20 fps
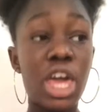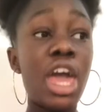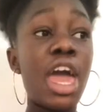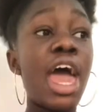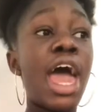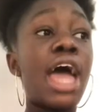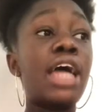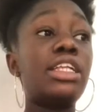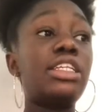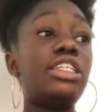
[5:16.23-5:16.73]

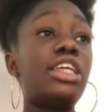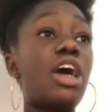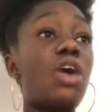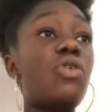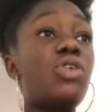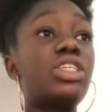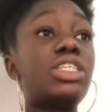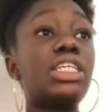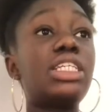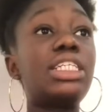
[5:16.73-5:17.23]
There was
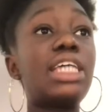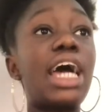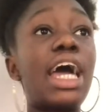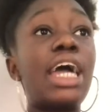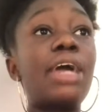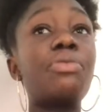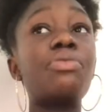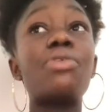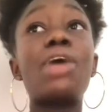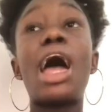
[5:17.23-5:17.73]
a time,
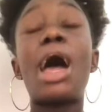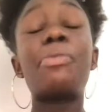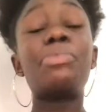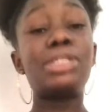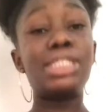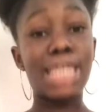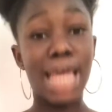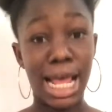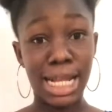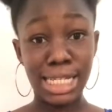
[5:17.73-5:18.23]
there
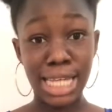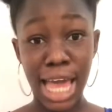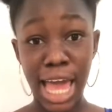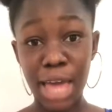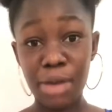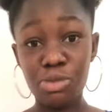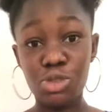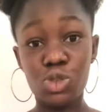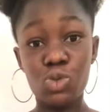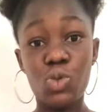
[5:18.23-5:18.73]
are times
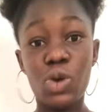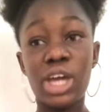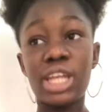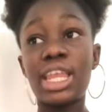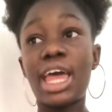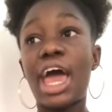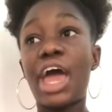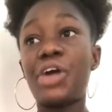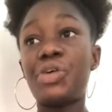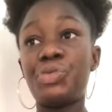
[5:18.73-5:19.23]
when I
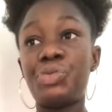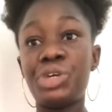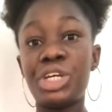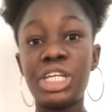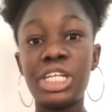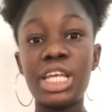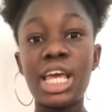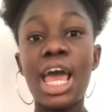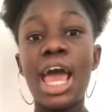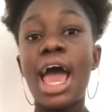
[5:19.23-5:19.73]
read
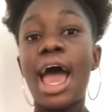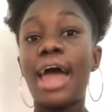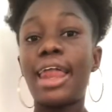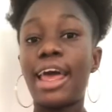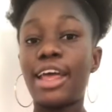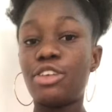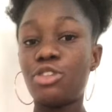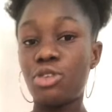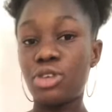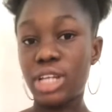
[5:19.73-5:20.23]
and I don't
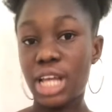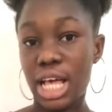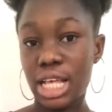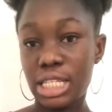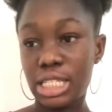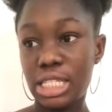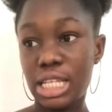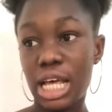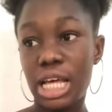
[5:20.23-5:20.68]
understand,